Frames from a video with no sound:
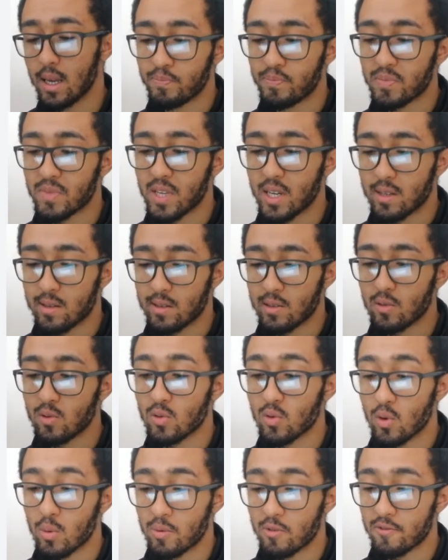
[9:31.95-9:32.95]
Tesla
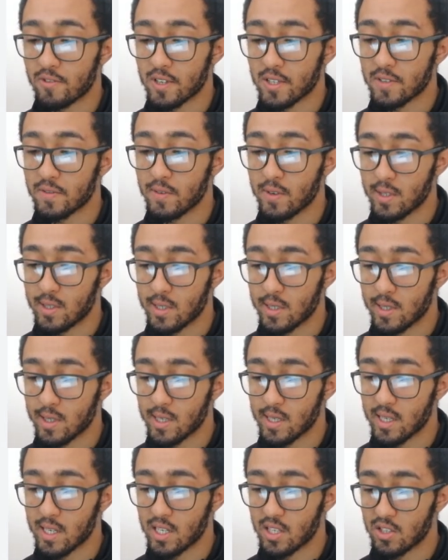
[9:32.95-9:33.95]
incorporates
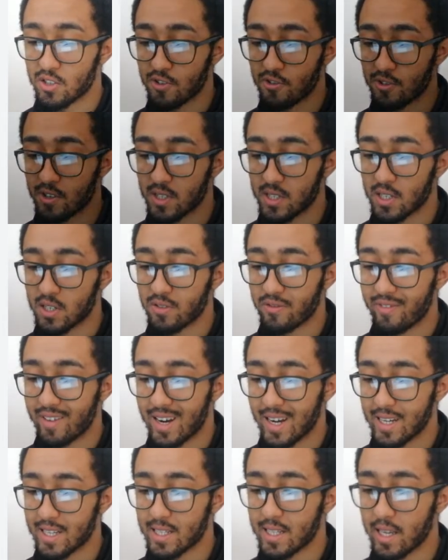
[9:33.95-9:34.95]
vertically integrated
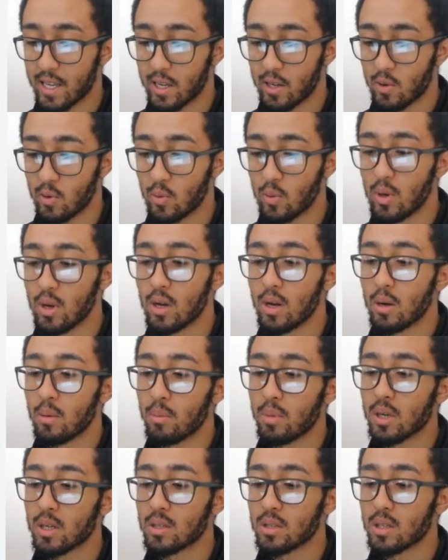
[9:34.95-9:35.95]
ride-hail
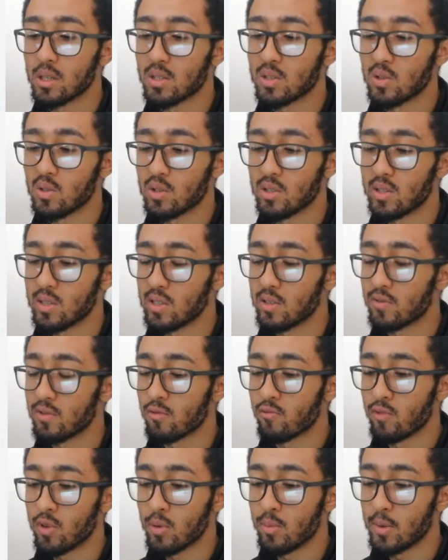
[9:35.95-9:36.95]
but does not deliver on
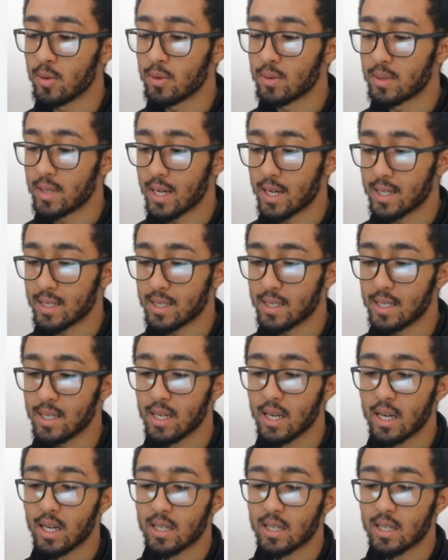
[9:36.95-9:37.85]
robotaxi.